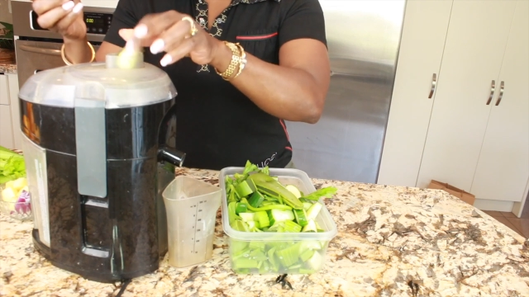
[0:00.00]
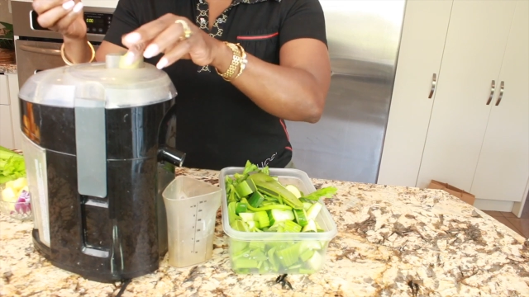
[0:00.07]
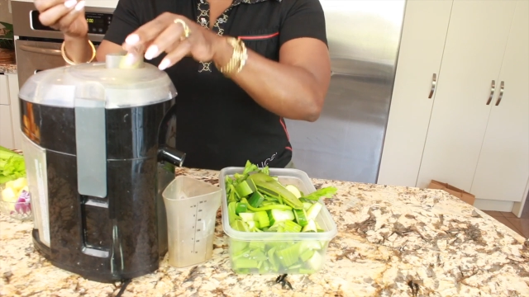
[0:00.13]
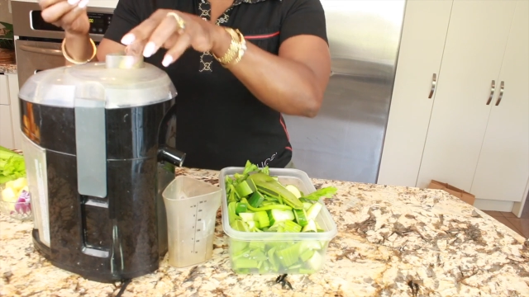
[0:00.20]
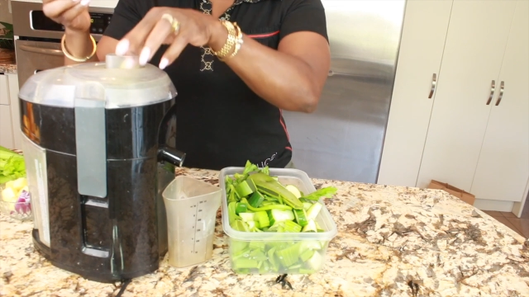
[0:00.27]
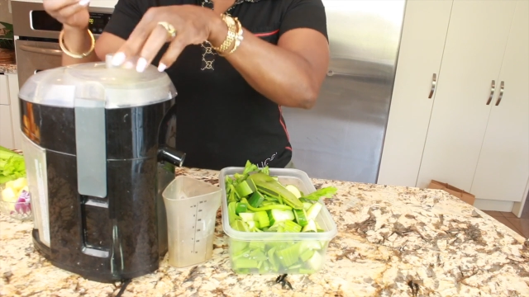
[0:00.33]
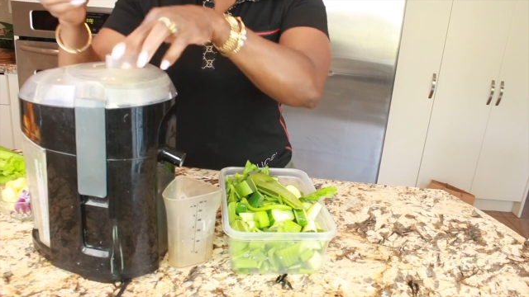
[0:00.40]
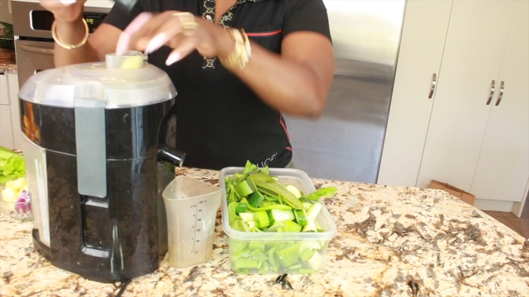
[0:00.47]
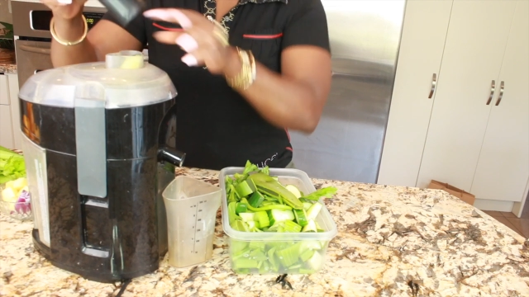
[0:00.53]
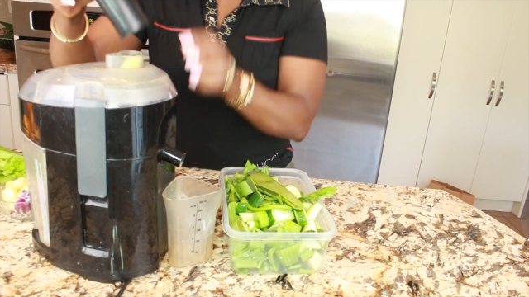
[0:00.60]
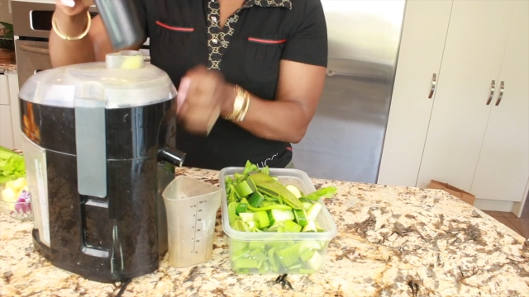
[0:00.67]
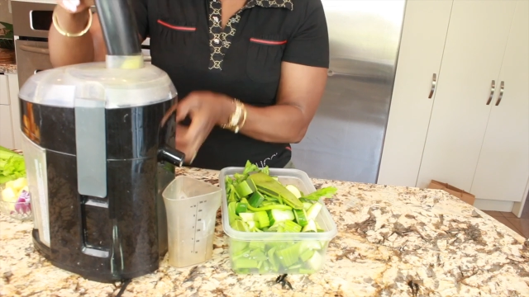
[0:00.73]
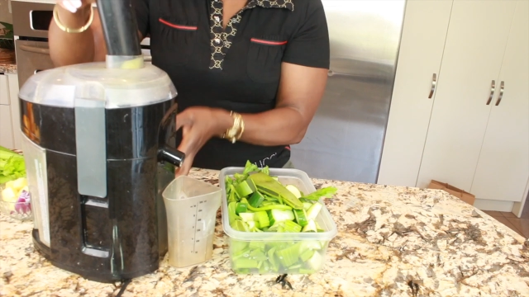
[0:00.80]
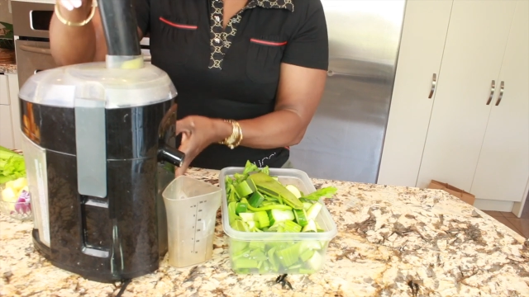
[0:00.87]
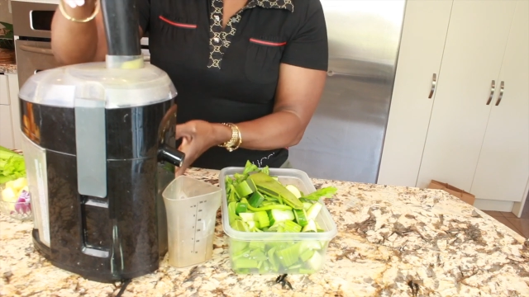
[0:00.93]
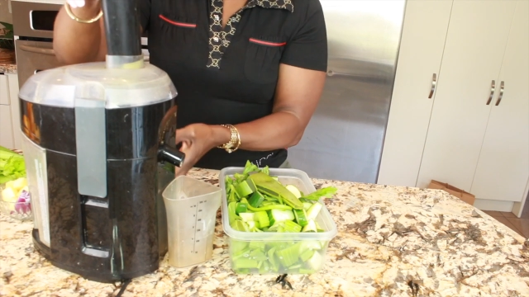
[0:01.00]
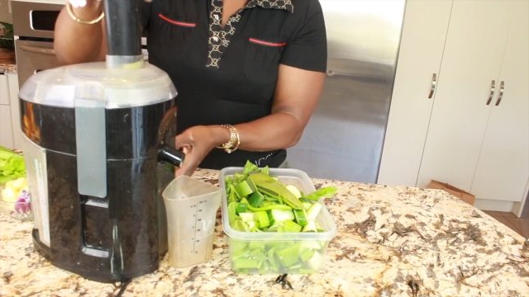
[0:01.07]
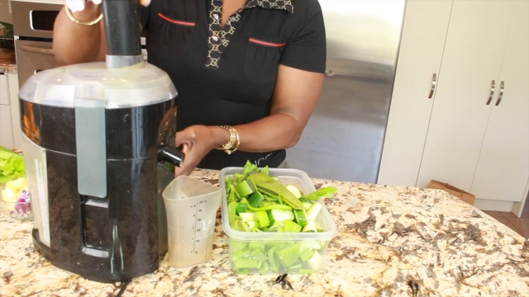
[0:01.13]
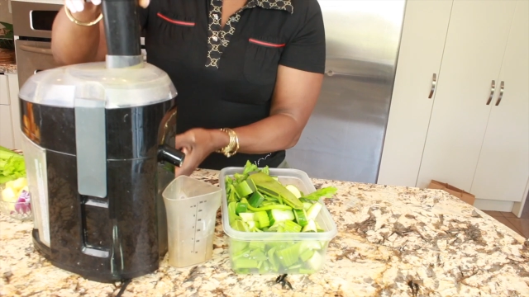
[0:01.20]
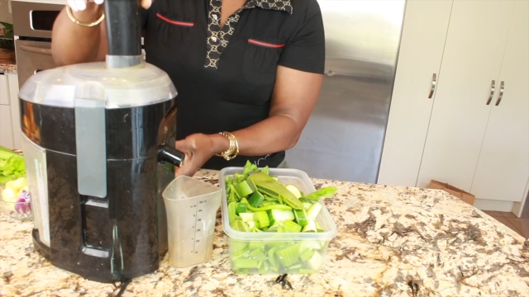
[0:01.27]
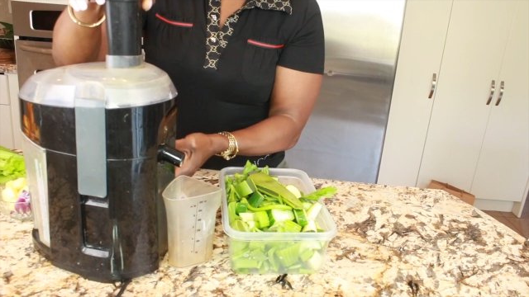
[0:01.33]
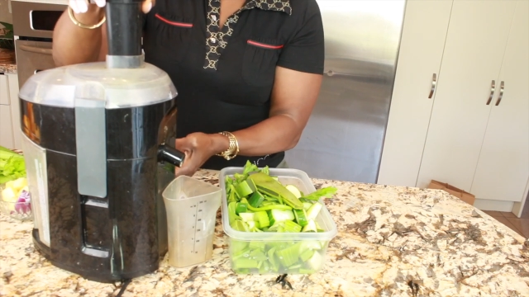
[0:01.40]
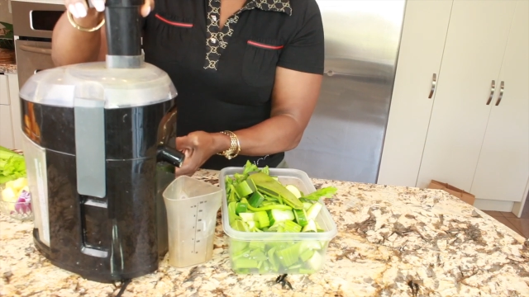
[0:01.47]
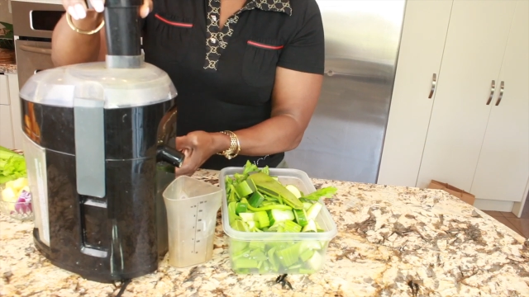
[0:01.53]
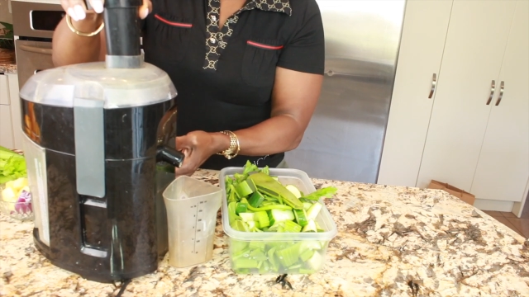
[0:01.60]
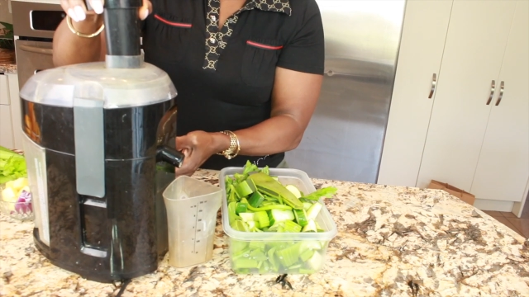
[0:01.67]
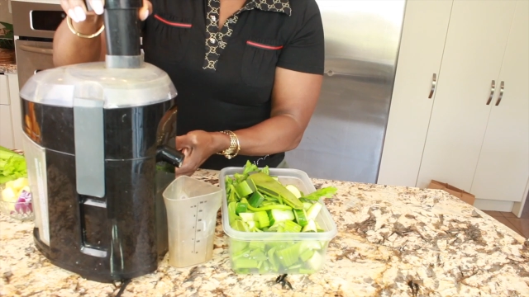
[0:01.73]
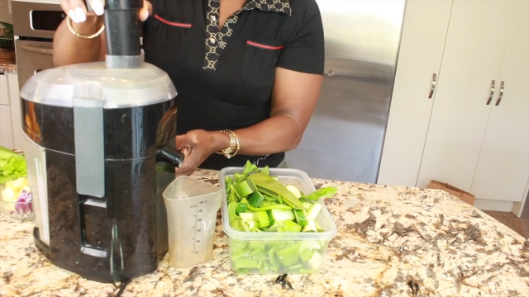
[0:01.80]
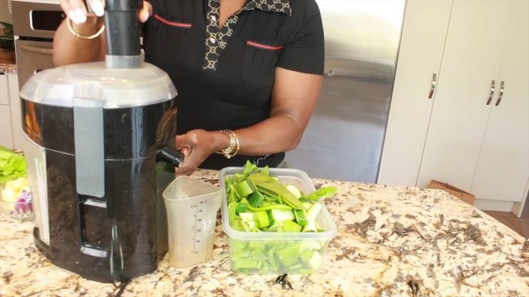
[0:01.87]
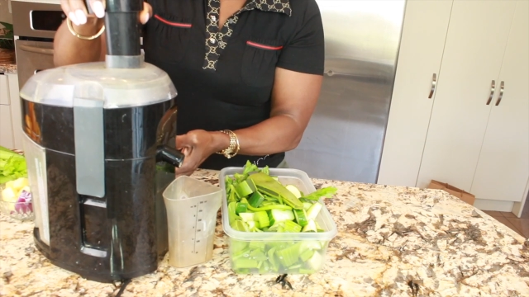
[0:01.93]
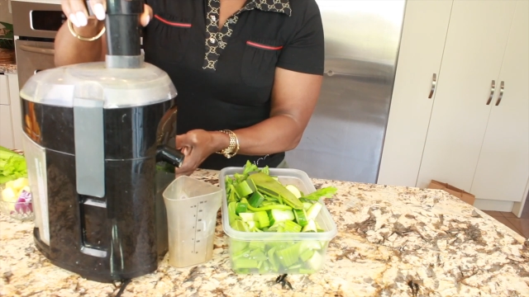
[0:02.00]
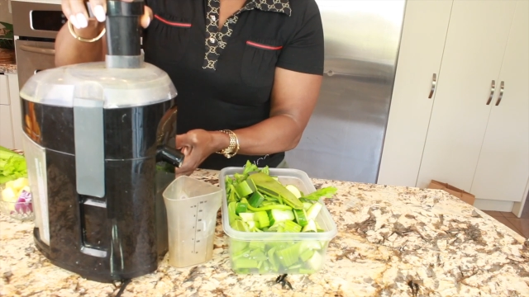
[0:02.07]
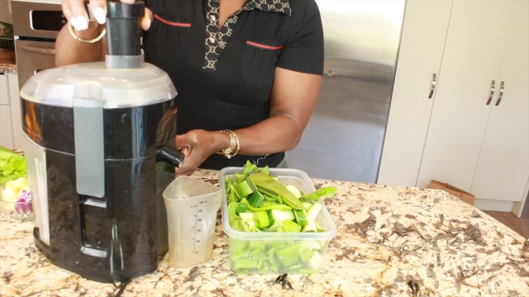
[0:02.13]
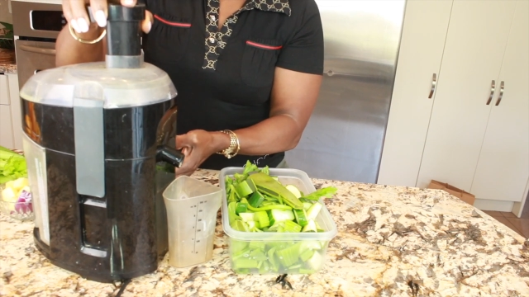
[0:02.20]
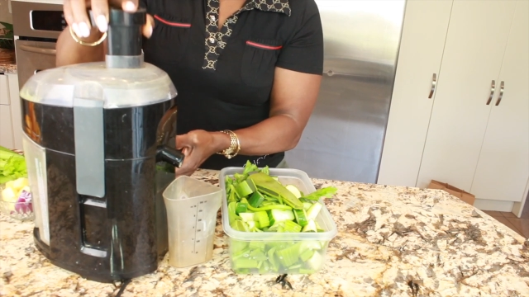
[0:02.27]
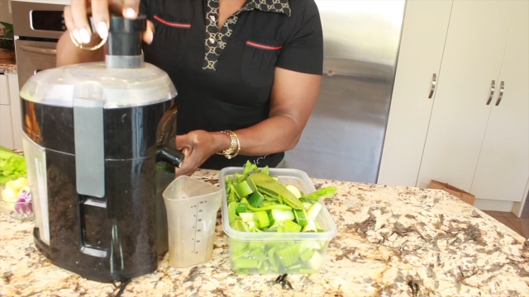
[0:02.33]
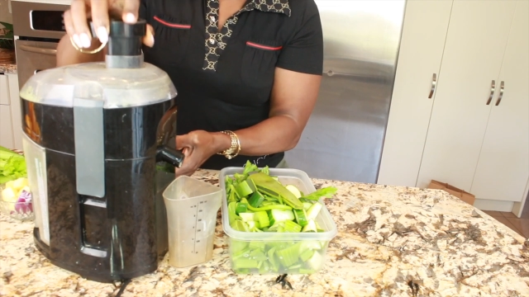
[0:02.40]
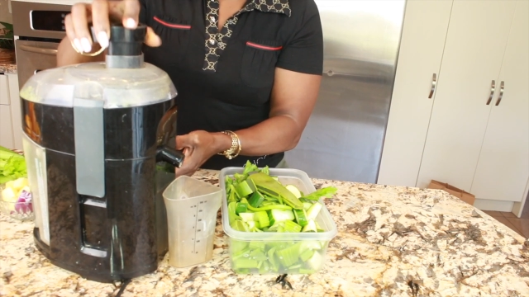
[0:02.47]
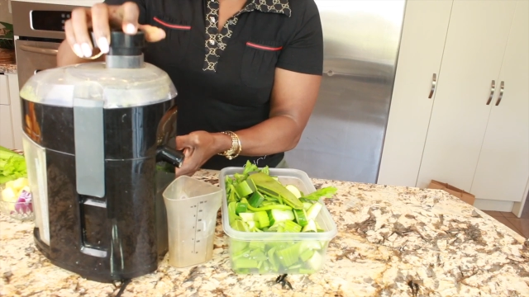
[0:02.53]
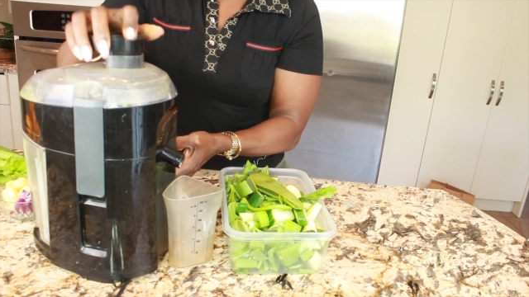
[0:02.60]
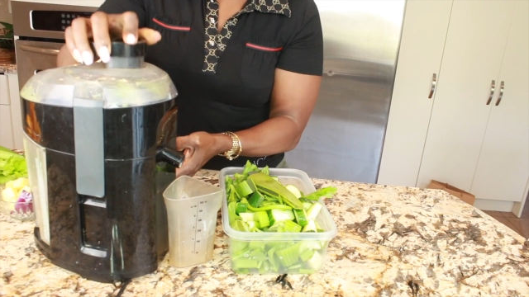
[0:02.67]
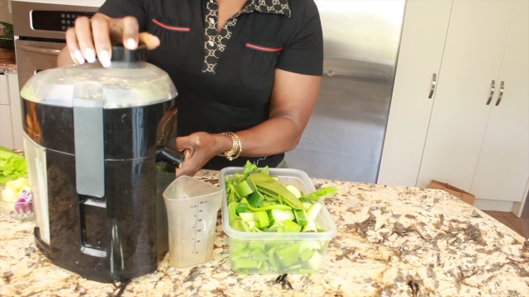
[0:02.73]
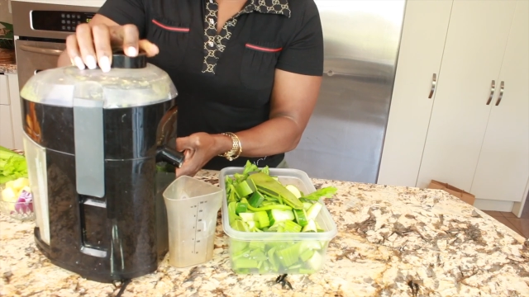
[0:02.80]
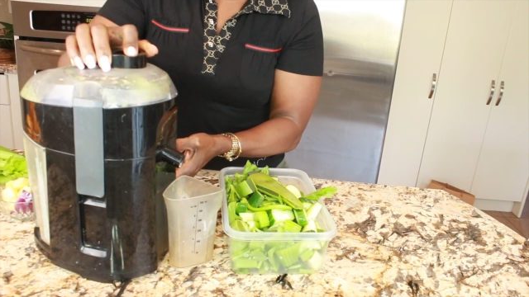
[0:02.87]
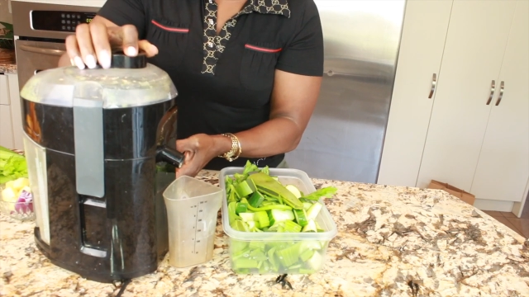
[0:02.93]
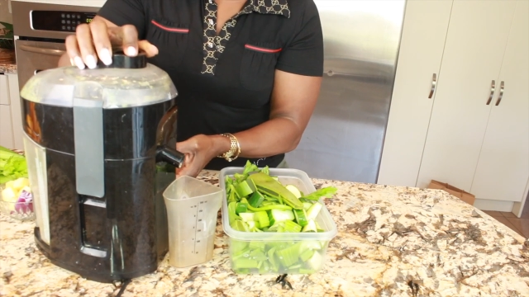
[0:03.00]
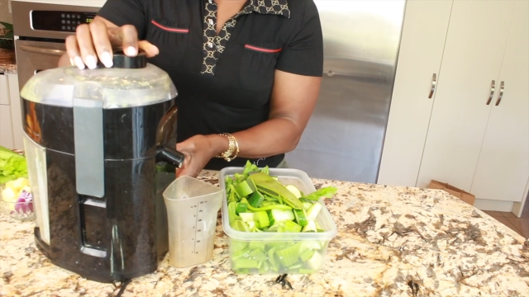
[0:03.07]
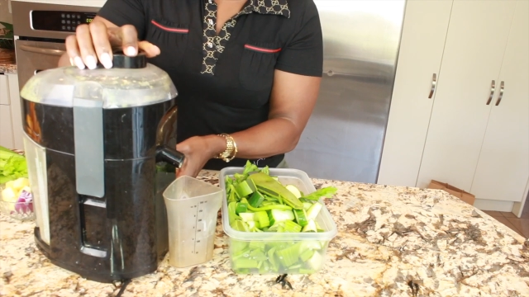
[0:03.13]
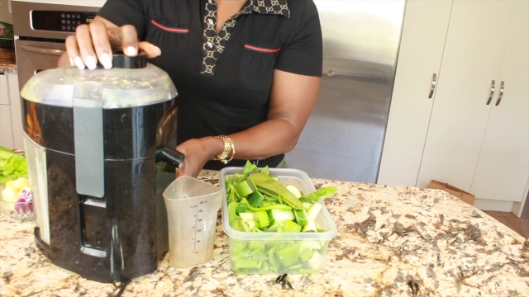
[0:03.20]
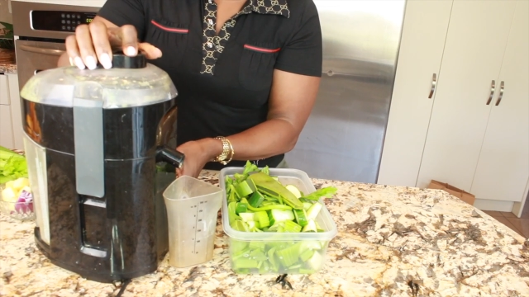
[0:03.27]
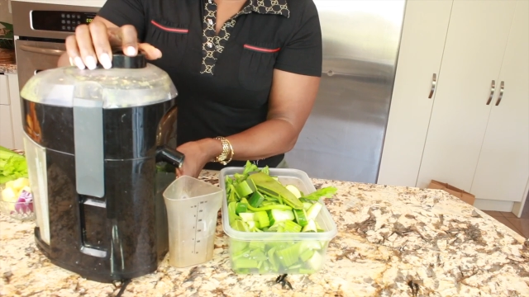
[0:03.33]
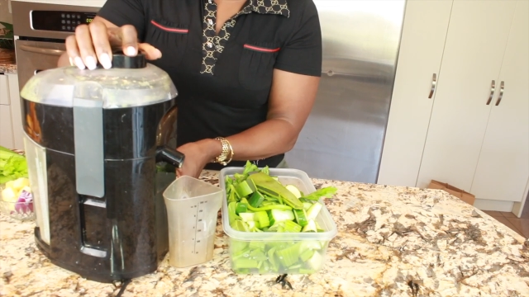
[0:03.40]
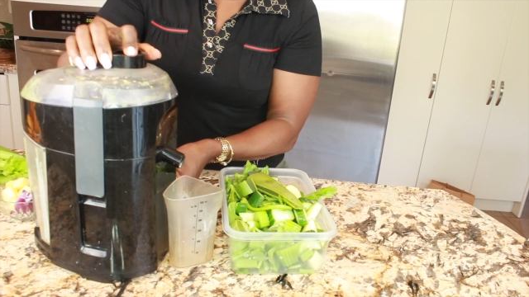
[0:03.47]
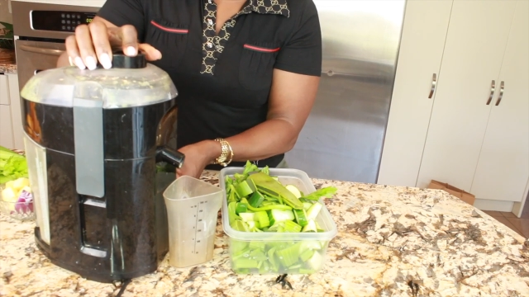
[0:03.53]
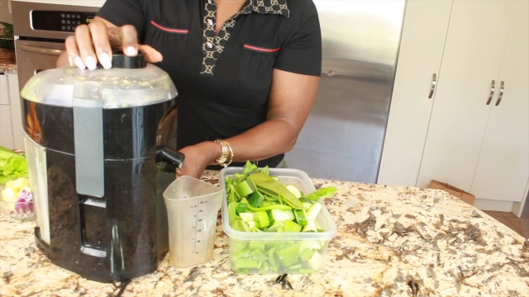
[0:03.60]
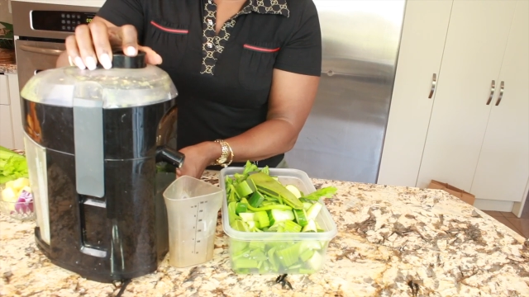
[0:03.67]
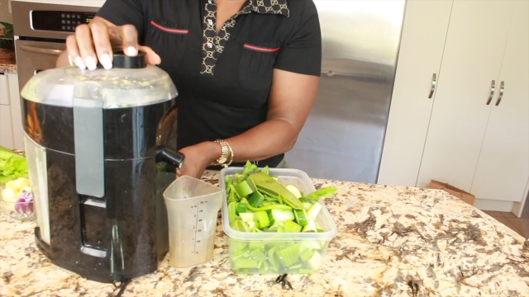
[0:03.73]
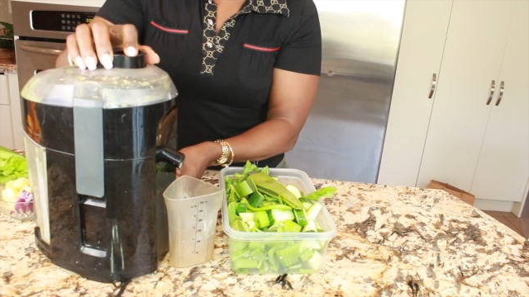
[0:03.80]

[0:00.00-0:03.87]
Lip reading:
[unreadable: no face in view]